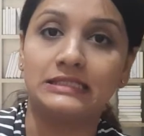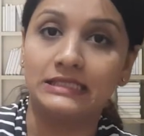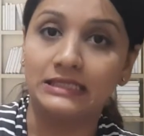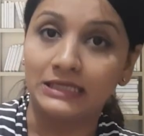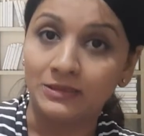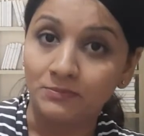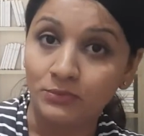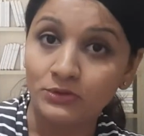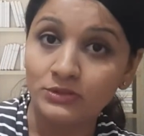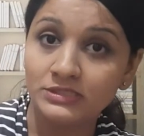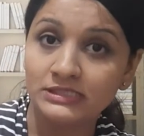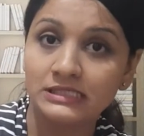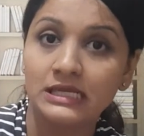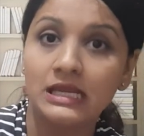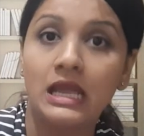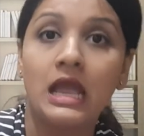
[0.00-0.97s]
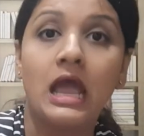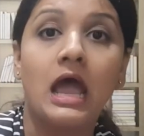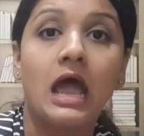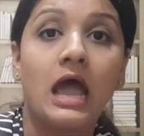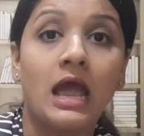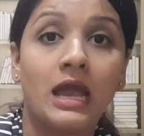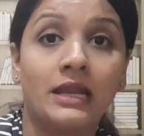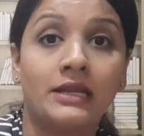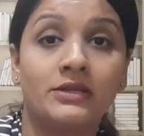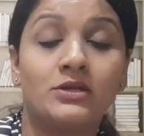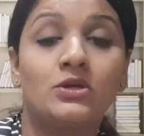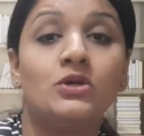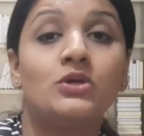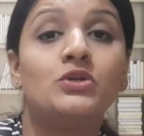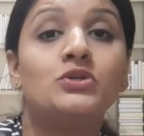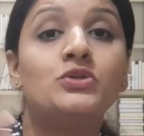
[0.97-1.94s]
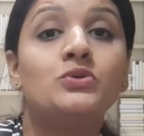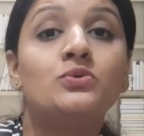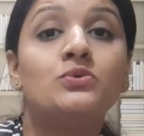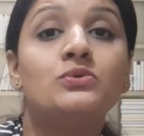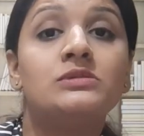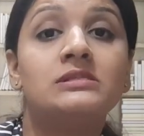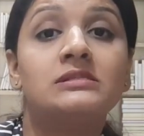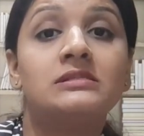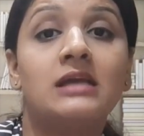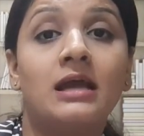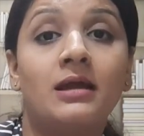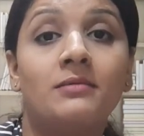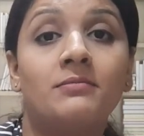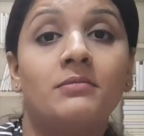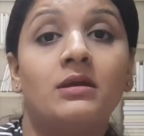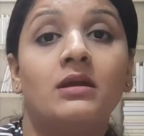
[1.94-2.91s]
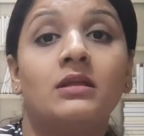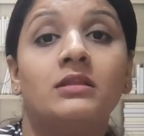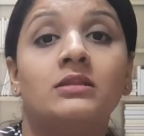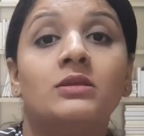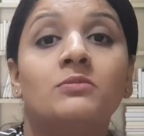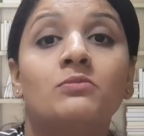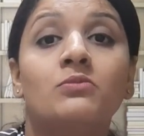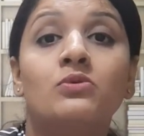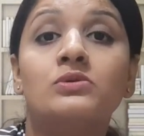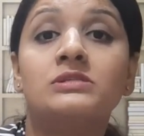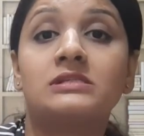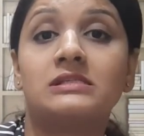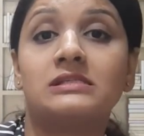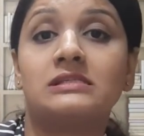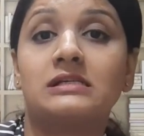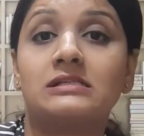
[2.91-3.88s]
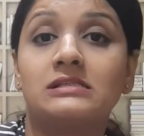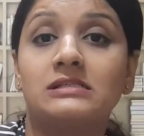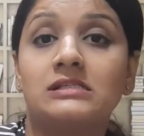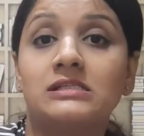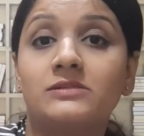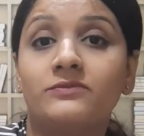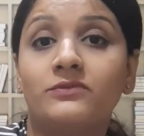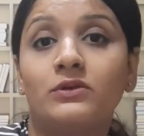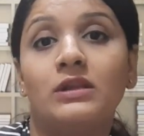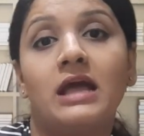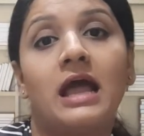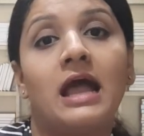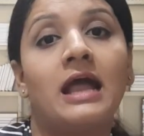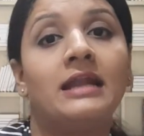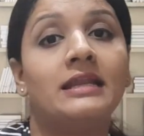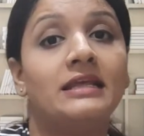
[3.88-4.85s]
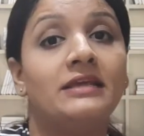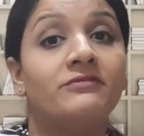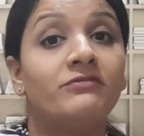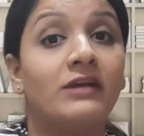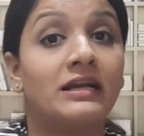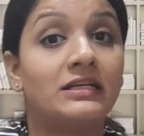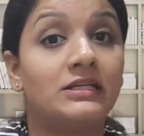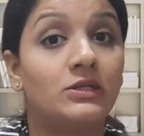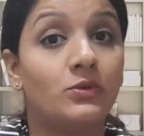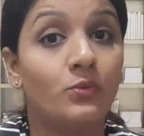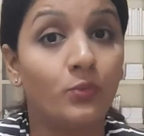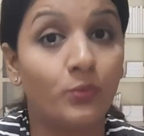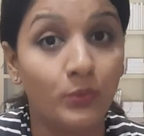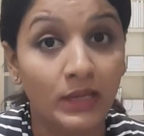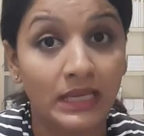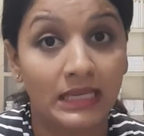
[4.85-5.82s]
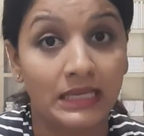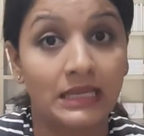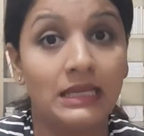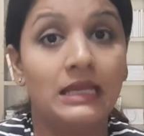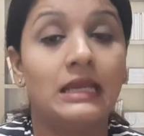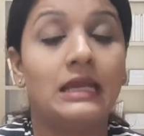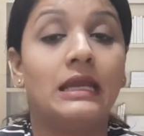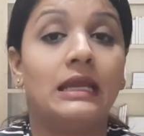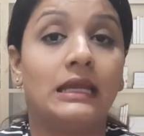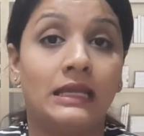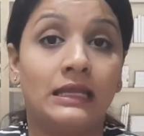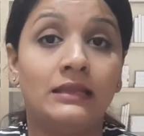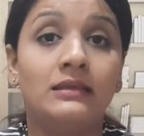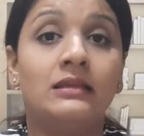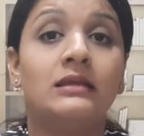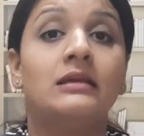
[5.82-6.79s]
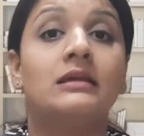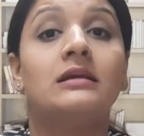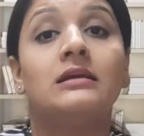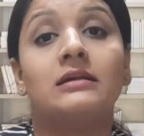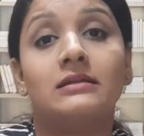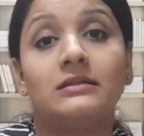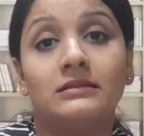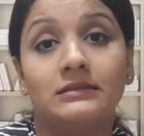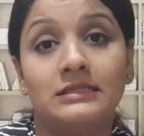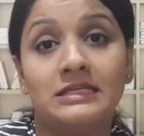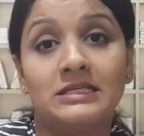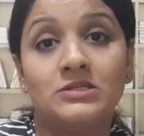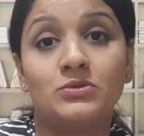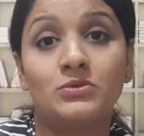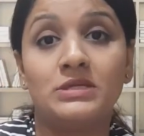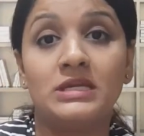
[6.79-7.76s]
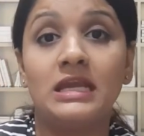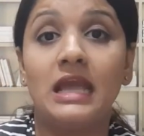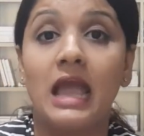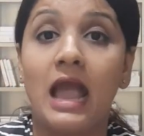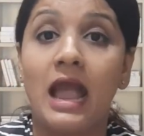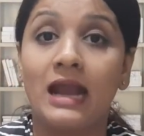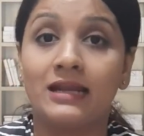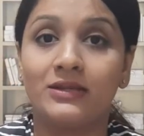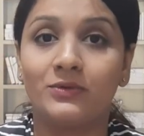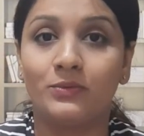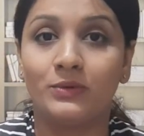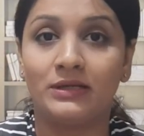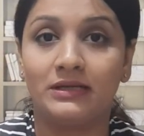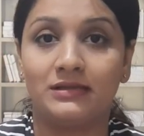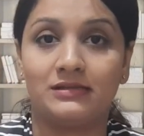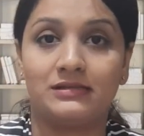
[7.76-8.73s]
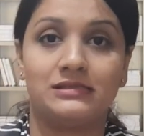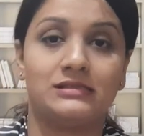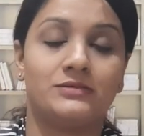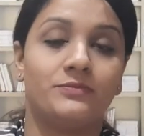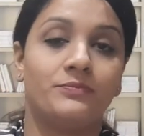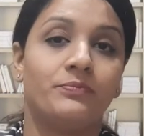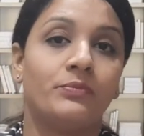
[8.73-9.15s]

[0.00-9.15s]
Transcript: inputs and use them in the most successful and effective way in day-to-day activities.